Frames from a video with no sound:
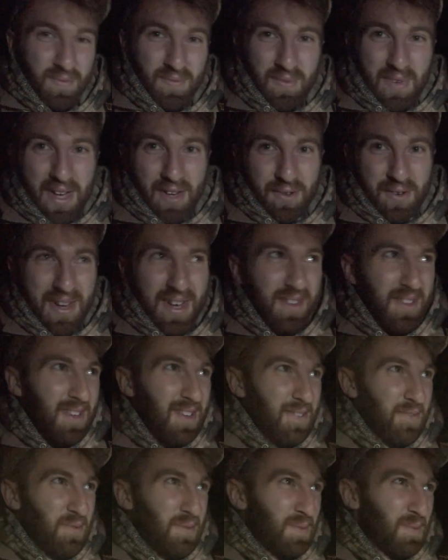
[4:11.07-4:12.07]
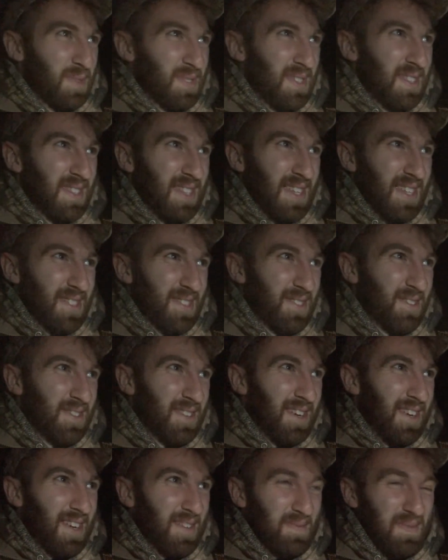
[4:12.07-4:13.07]
I don't know how long, it didn't take us too
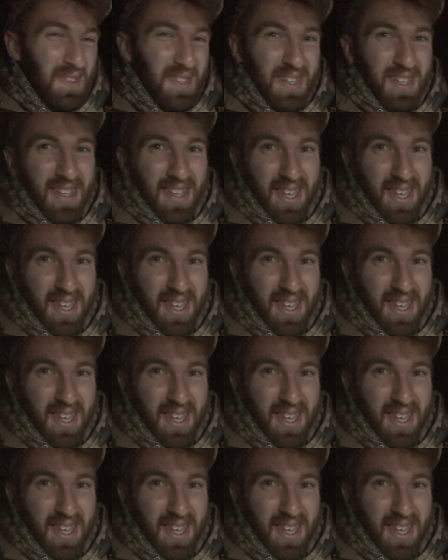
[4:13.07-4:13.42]
long, but